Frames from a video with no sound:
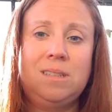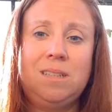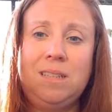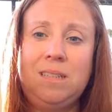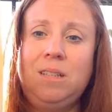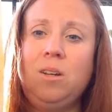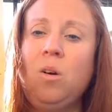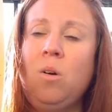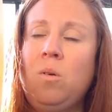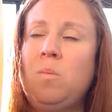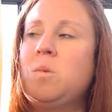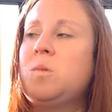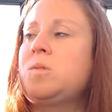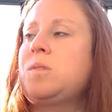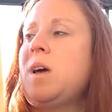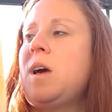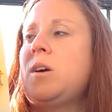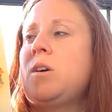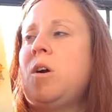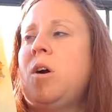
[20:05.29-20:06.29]
He almost
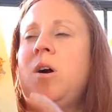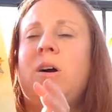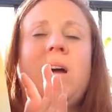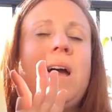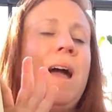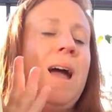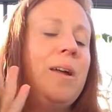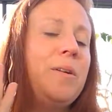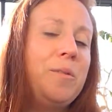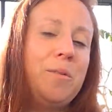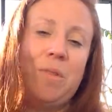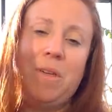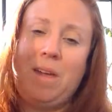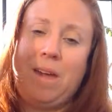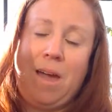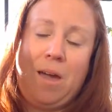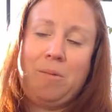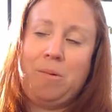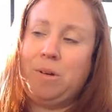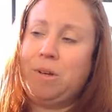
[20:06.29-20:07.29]
got caught. I don't think
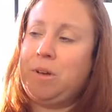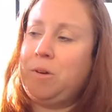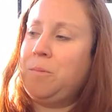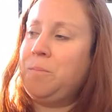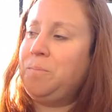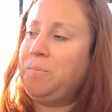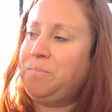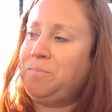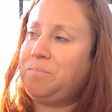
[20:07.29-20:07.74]
I would go.